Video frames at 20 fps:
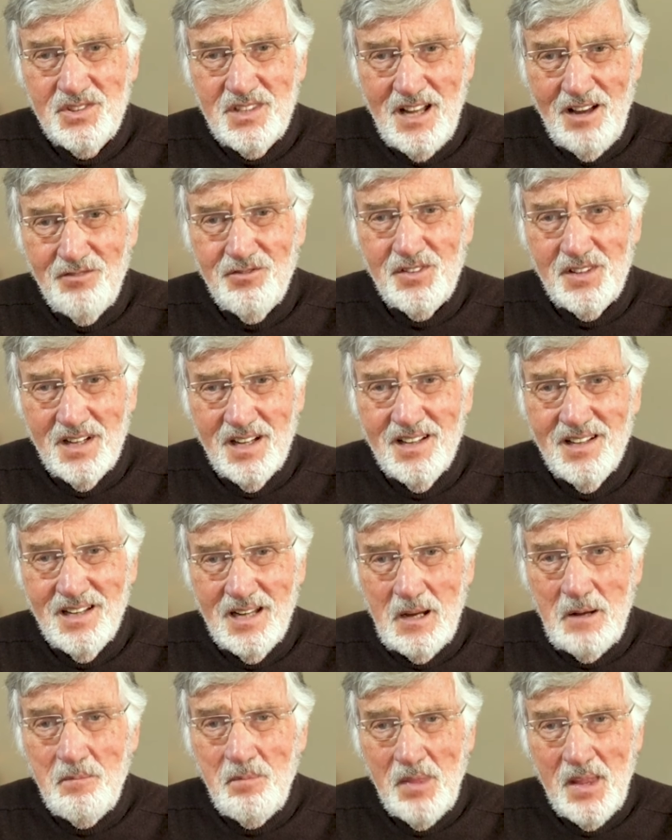
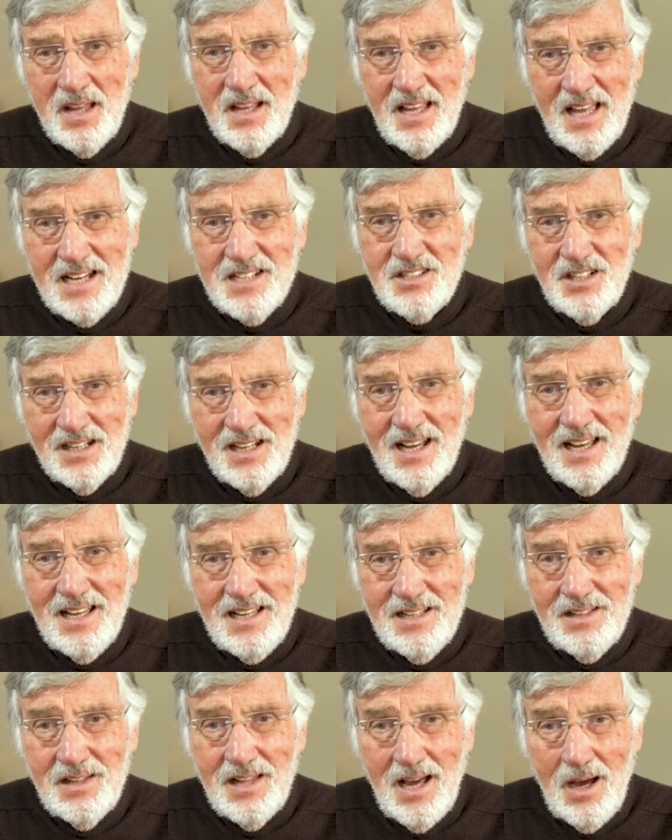definitely getting
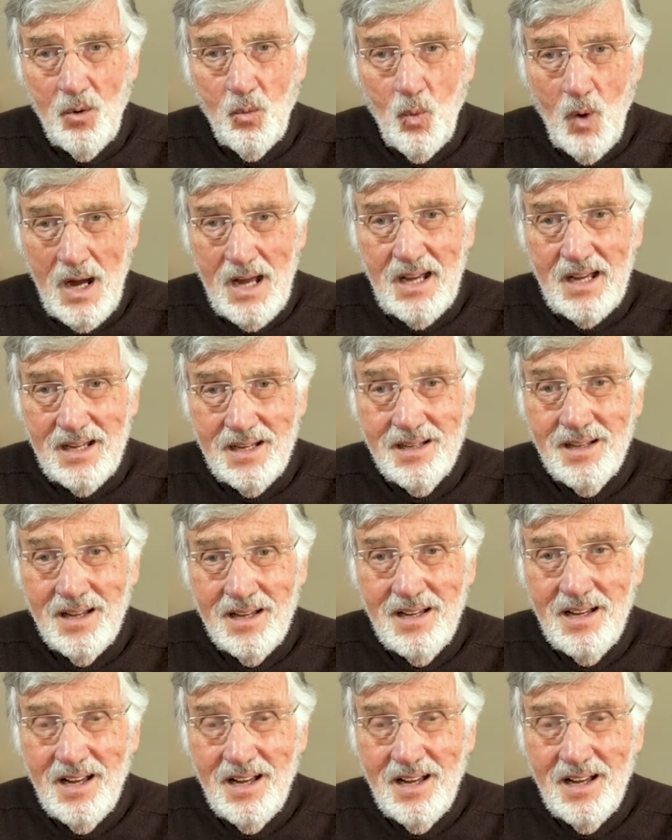in their way